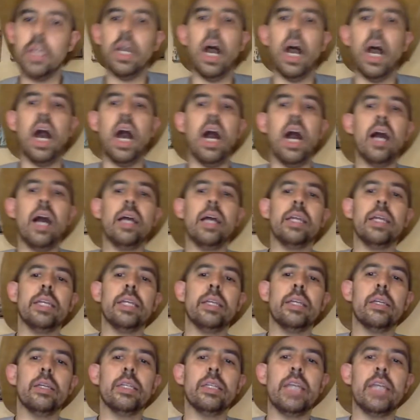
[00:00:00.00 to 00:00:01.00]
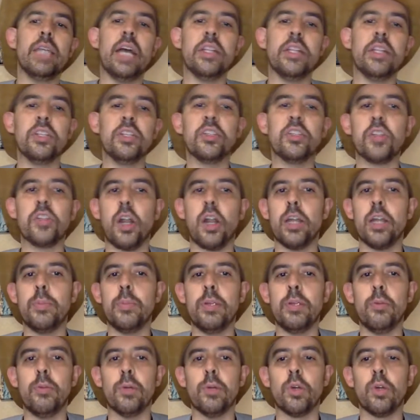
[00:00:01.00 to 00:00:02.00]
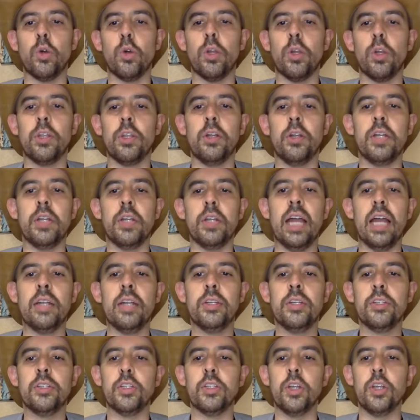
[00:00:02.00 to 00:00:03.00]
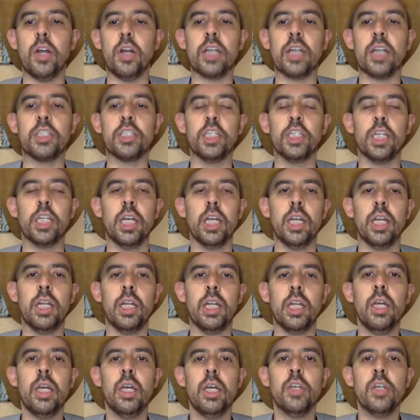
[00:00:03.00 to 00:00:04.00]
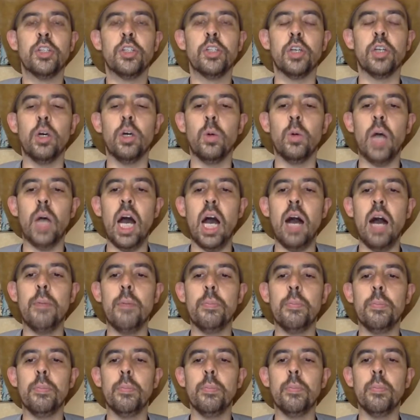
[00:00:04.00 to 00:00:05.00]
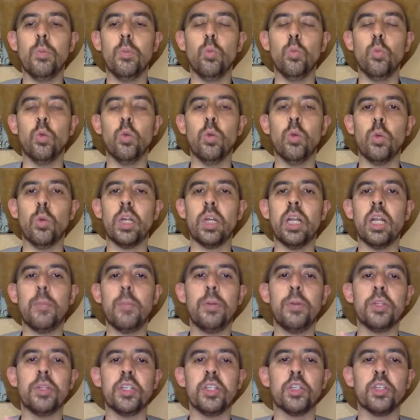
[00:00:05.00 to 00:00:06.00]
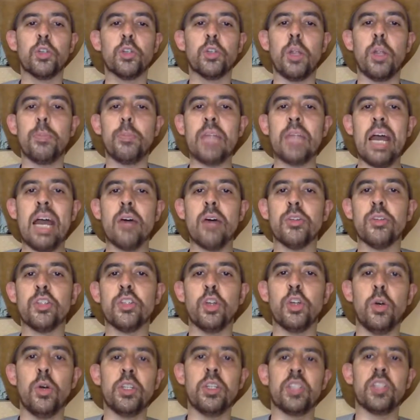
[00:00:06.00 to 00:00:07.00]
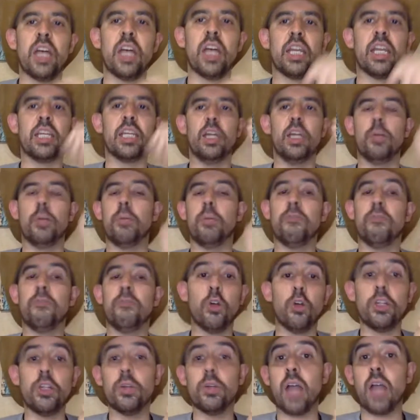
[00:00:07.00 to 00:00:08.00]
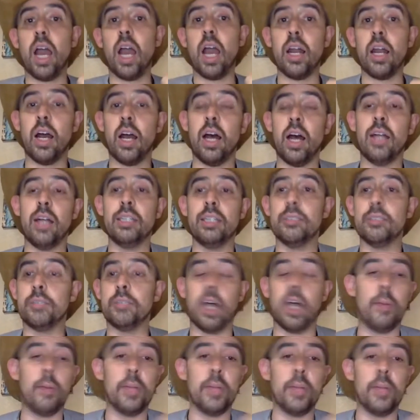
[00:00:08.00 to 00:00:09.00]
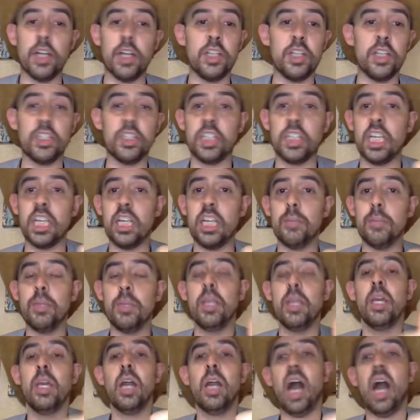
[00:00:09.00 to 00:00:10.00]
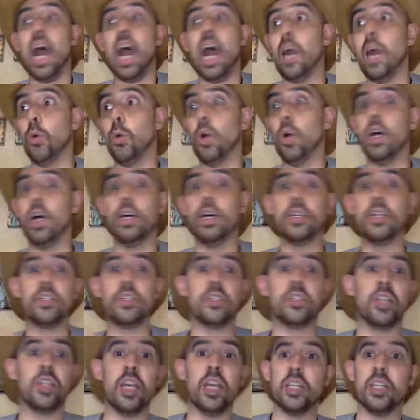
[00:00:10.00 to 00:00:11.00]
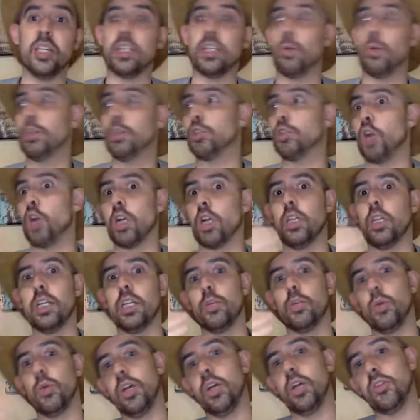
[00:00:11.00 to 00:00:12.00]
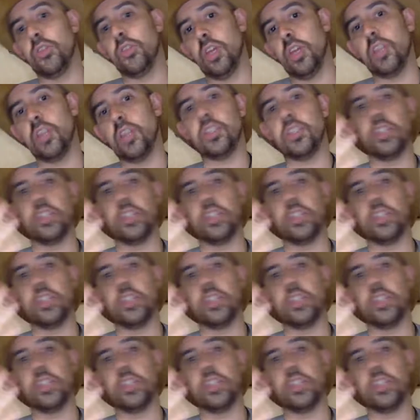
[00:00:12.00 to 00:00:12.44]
Yeah, this is already being recorded there, Dan, so you're actually good. So we're going to put this script out. So it's like, you know, before you got on Tom and Anya's team, I was struggling with this.